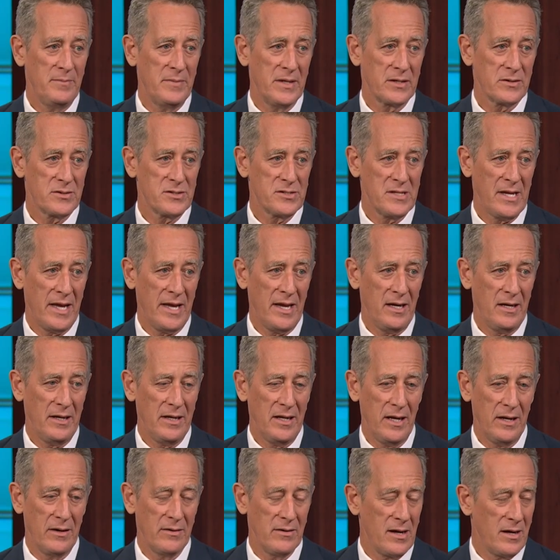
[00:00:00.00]
their
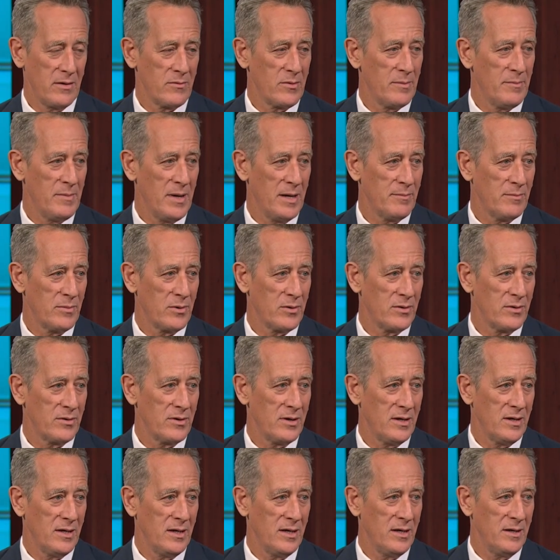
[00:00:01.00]
sanity. I, I
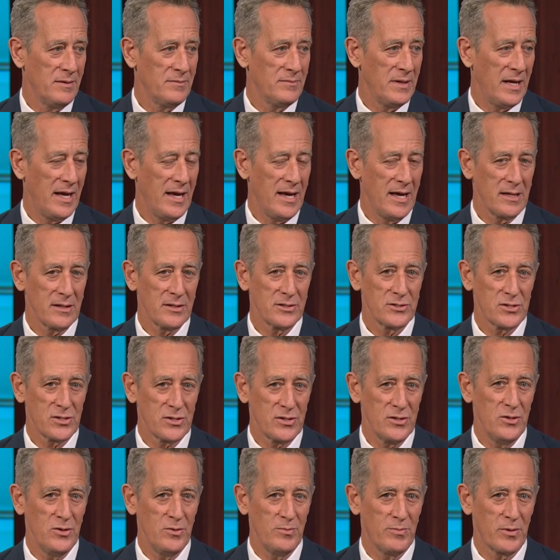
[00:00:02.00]
remember um, Alice
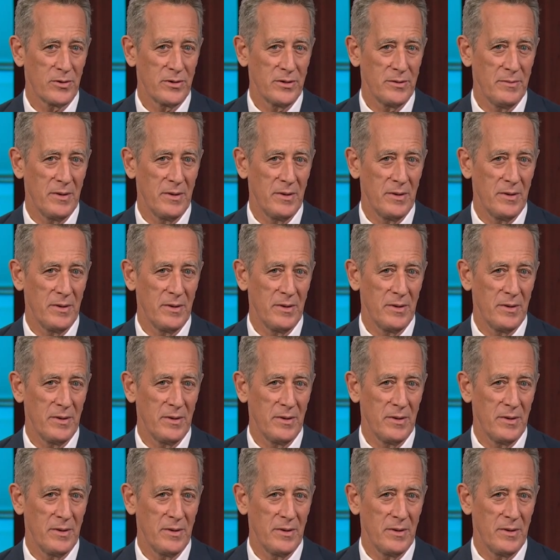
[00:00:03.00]
Cooper.